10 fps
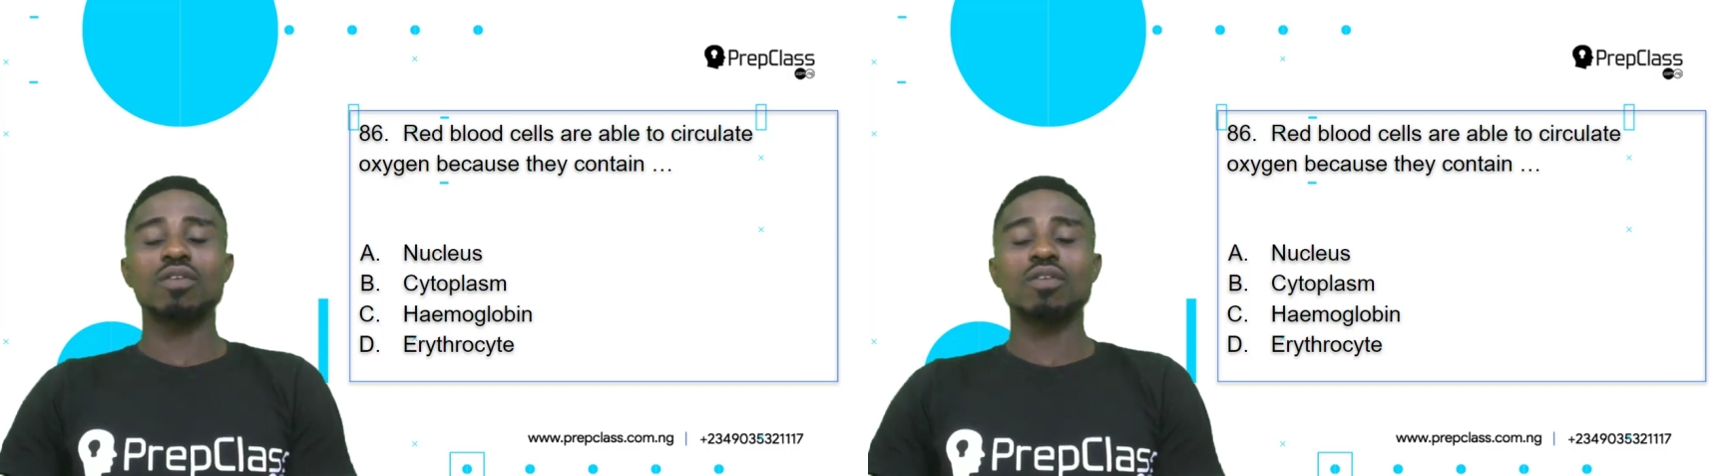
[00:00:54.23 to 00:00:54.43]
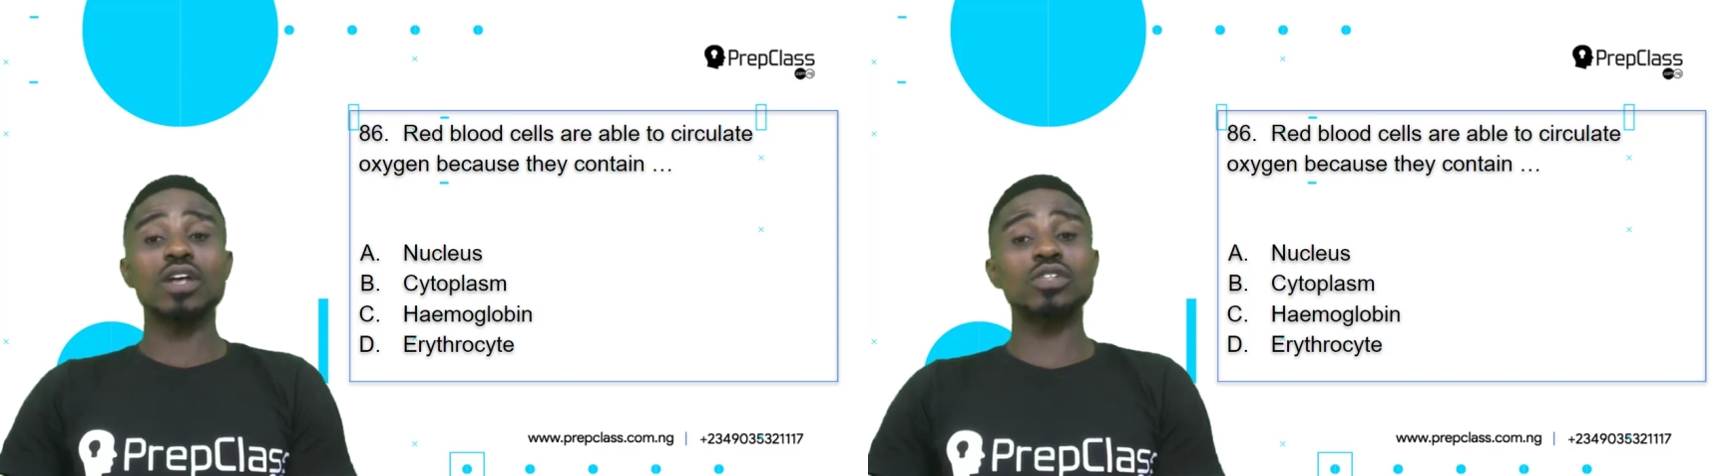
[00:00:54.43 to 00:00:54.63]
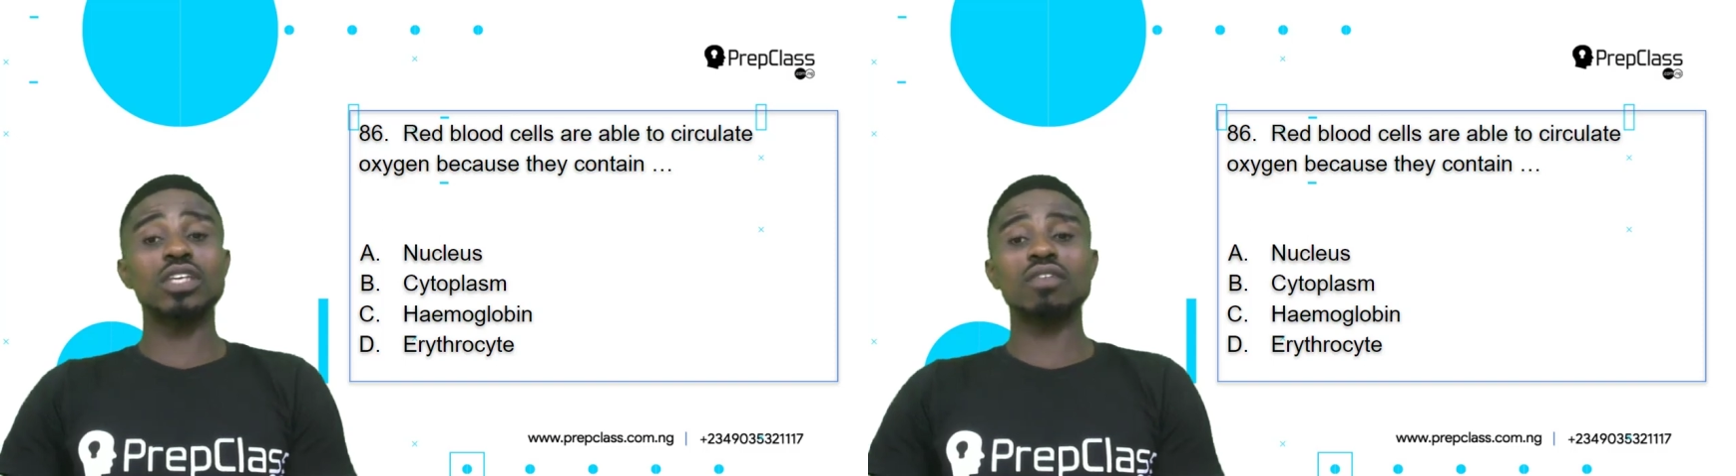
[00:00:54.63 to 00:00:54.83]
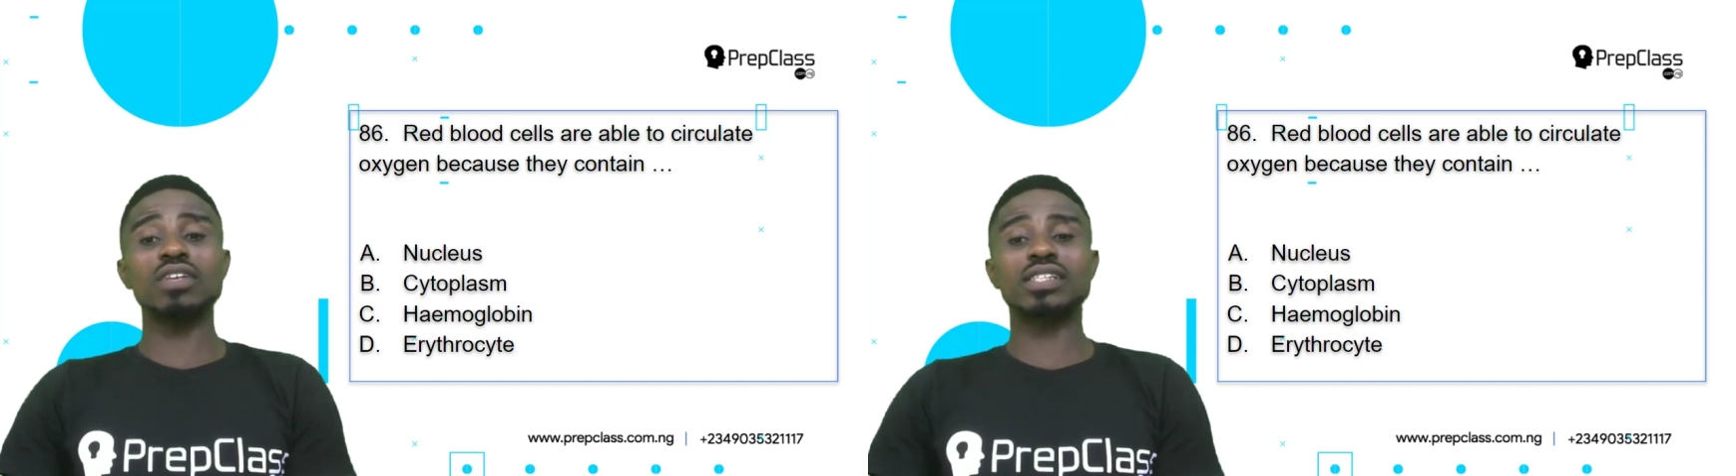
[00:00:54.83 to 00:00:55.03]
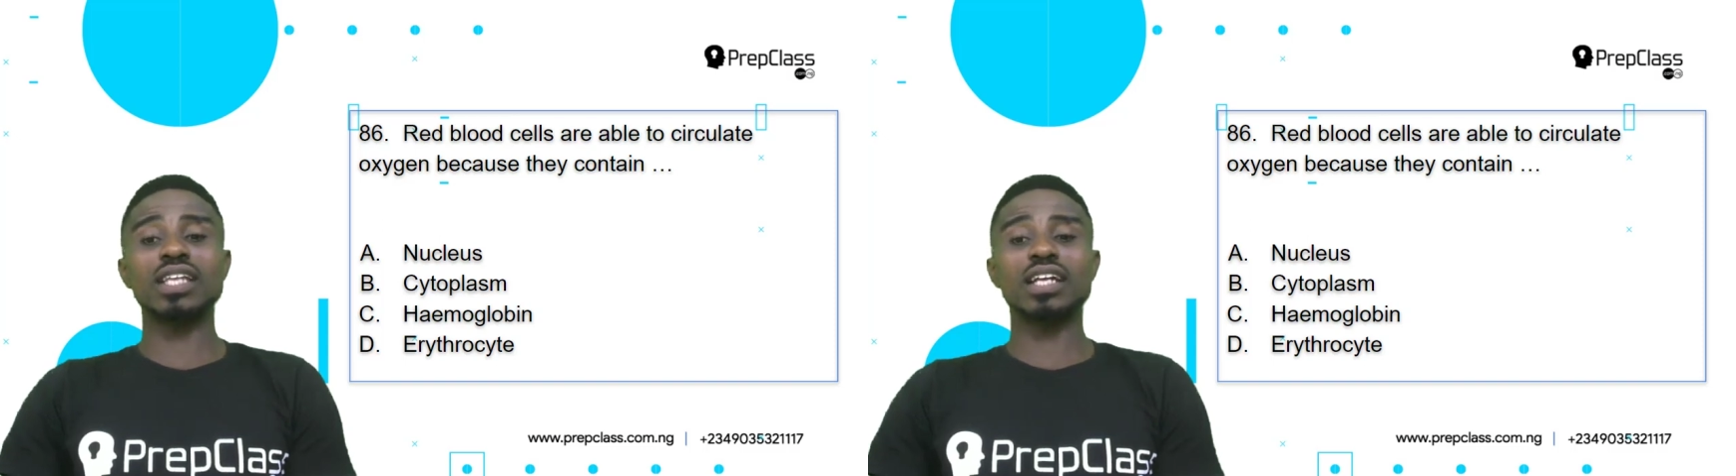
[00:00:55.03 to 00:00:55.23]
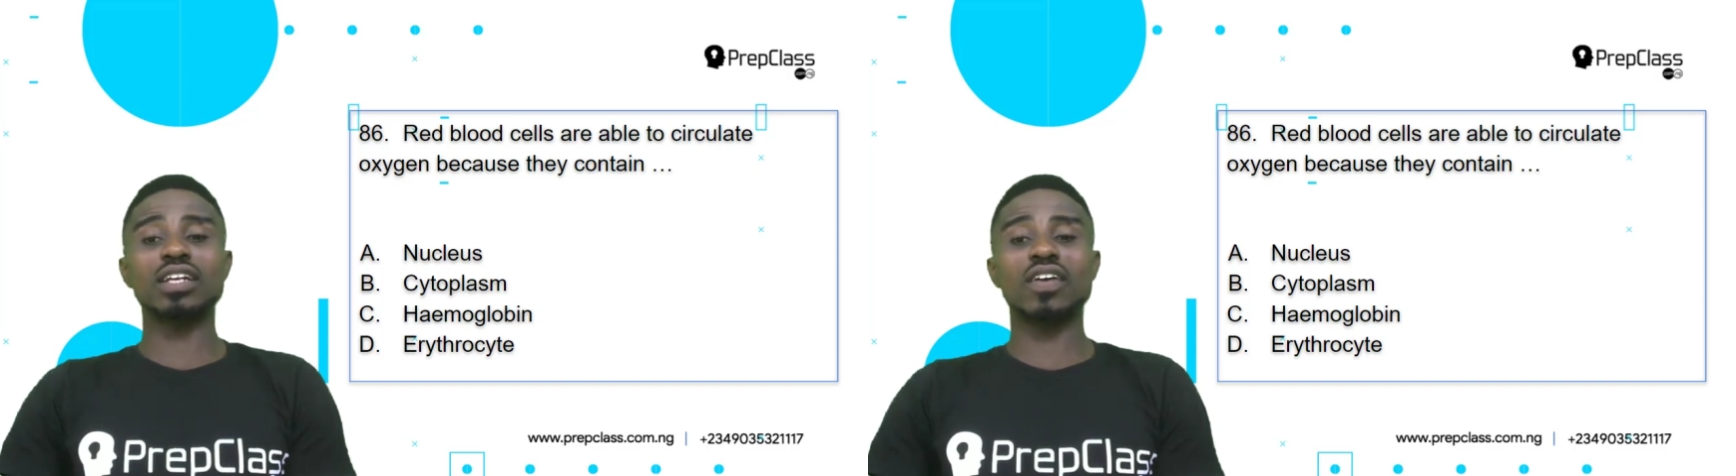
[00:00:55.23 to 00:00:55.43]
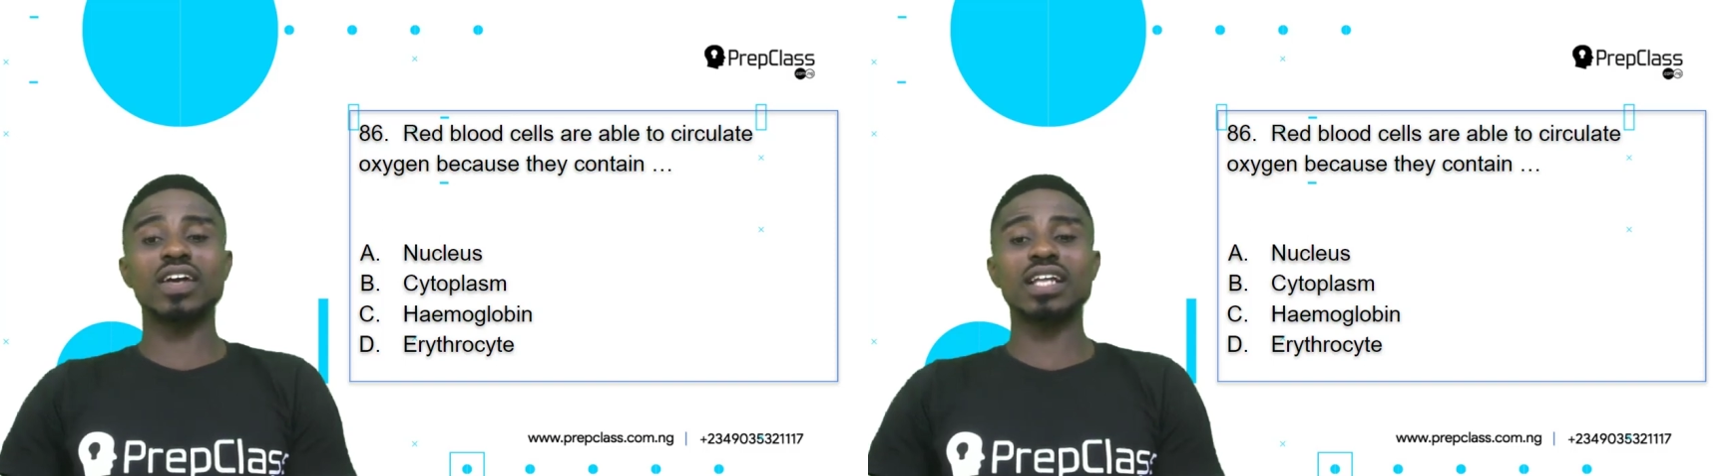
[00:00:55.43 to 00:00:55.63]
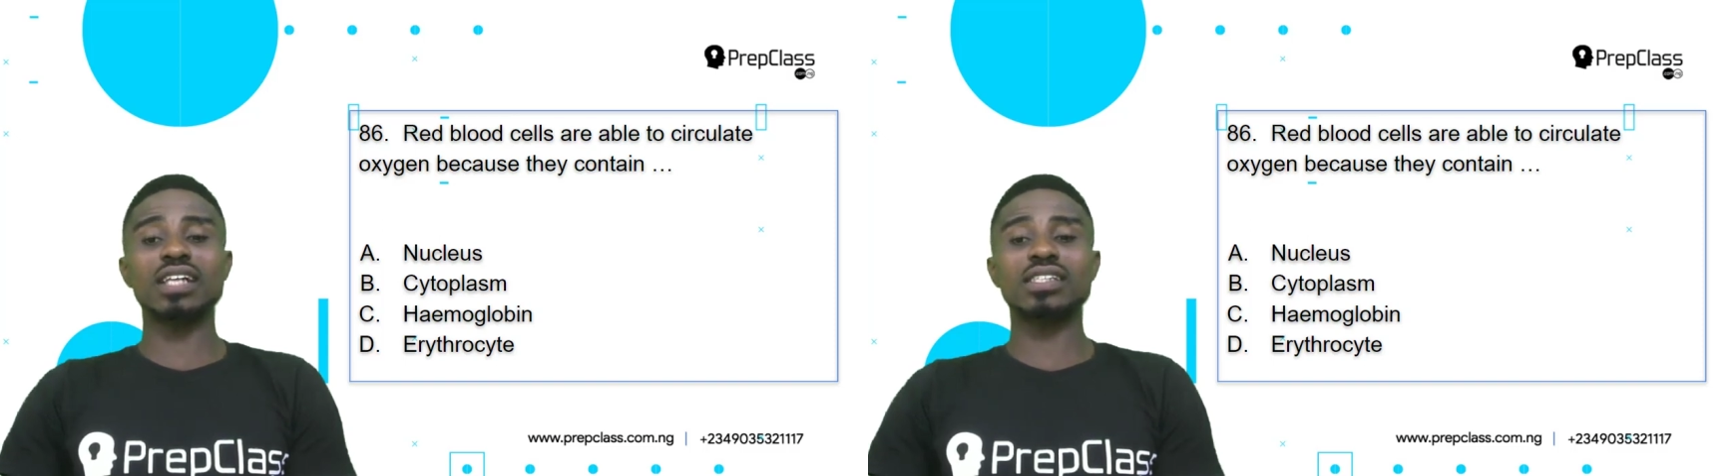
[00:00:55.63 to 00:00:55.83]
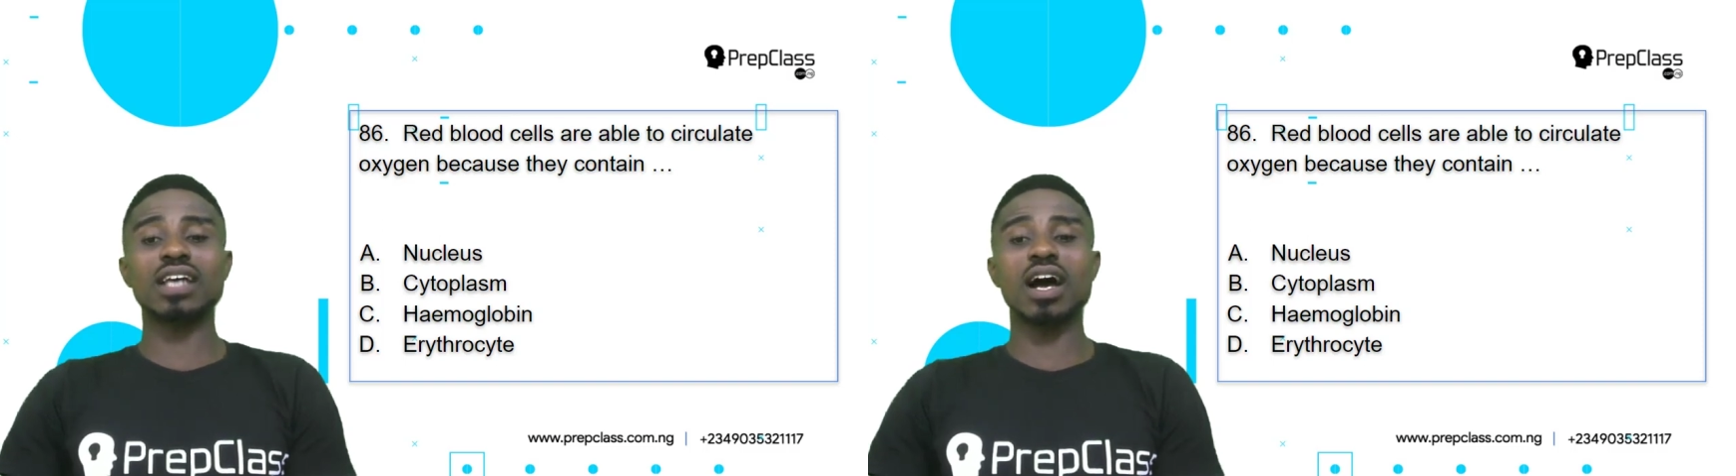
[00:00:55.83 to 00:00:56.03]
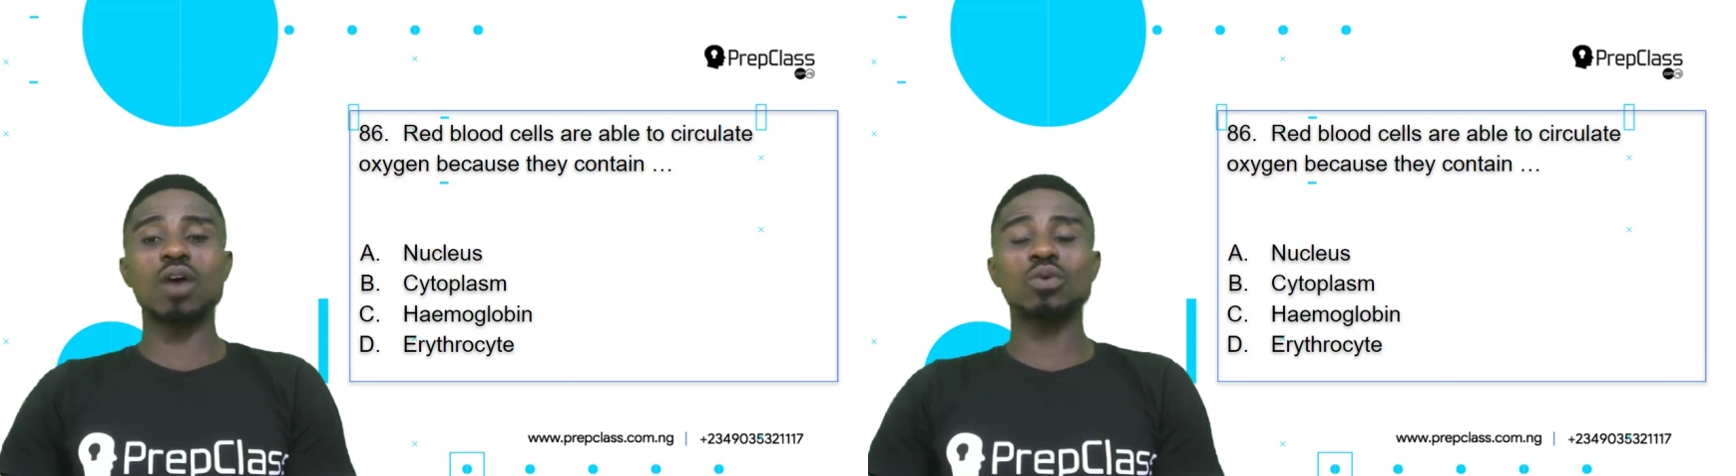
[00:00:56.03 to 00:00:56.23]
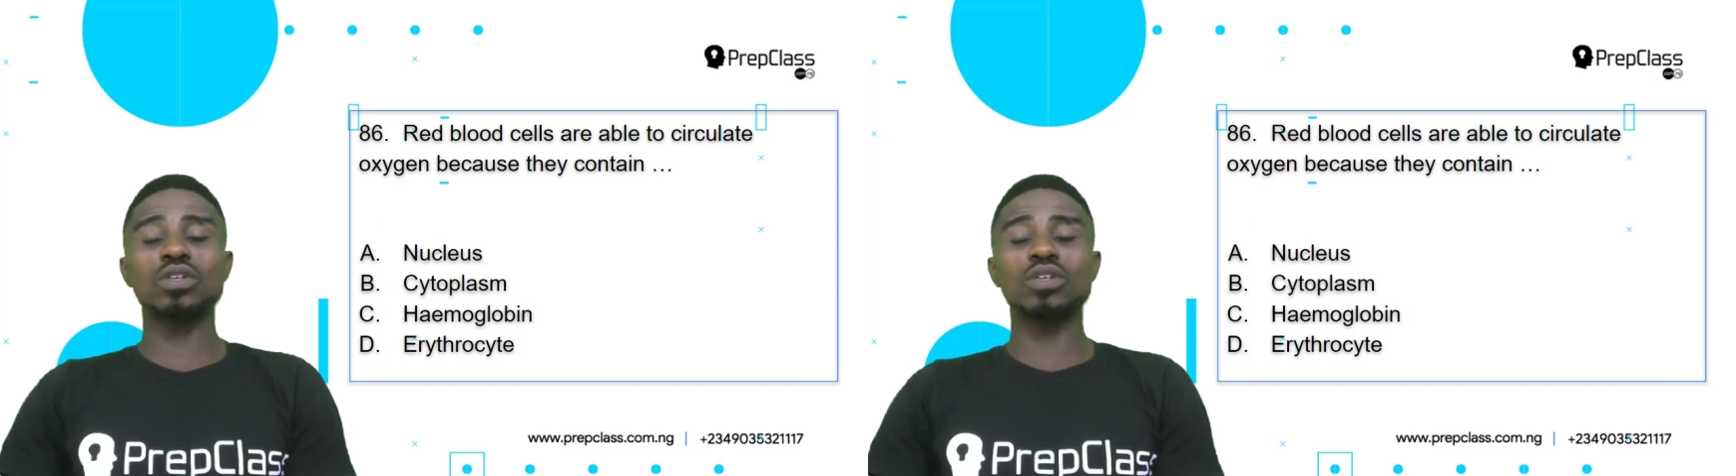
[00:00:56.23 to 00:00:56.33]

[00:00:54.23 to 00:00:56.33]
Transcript: For us to carefully select the correct answer,